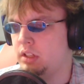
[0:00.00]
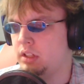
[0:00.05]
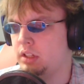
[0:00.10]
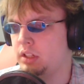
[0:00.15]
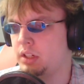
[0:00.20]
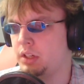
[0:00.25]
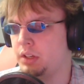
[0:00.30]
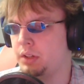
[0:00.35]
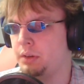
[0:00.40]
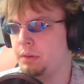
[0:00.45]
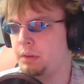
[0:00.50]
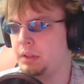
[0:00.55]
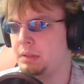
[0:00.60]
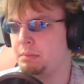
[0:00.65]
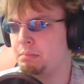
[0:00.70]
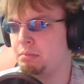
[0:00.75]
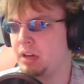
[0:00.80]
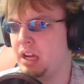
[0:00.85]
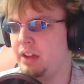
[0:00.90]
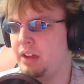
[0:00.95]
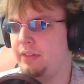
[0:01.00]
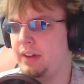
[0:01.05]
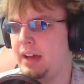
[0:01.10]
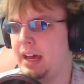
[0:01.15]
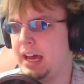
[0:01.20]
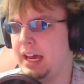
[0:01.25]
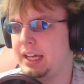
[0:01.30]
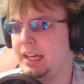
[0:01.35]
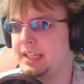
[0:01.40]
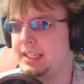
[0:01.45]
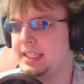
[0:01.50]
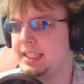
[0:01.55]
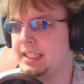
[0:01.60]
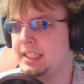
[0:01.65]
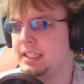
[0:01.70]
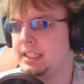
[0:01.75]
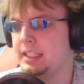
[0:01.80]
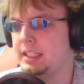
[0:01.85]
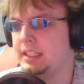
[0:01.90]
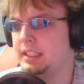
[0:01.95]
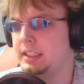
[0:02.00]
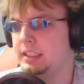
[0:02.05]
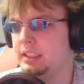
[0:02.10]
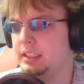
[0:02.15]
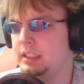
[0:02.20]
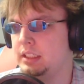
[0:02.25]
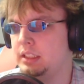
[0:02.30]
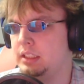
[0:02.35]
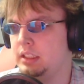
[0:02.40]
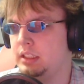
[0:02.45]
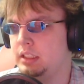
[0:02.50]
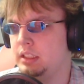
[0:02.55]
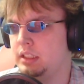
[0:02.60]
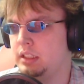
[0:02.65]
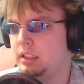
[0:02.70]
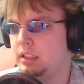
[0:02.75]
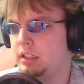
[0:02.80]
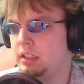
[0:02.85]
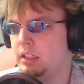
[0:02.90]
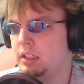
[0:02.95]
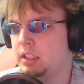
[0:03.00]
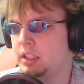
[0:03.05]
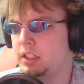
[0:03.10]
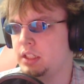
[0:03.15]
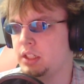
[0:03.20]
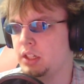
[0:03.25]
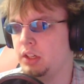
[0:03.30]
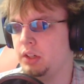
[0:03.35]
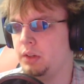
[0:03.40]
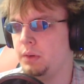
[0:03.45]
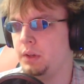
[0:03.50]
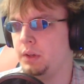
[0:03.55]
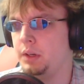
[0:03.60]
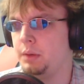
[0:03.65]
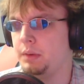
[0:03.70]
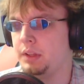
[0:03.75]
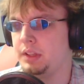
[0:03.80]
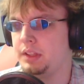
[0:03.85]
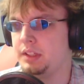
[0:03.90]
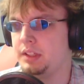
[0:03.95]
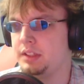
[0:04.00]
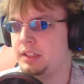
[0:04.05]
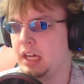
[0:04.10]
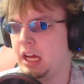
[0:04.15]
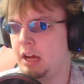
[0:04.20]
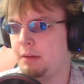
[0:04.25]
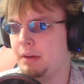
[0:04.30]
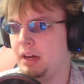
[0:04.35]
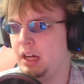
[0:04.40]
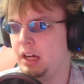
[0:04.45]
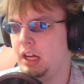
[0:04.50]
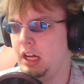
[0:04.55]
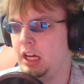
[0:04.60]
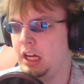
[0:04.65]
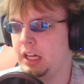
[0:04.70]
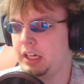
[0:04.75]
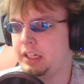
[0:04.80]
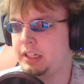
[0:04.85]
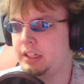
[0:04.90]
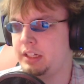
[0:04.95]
Going with the Brave Axe. Going with the Tomahawk.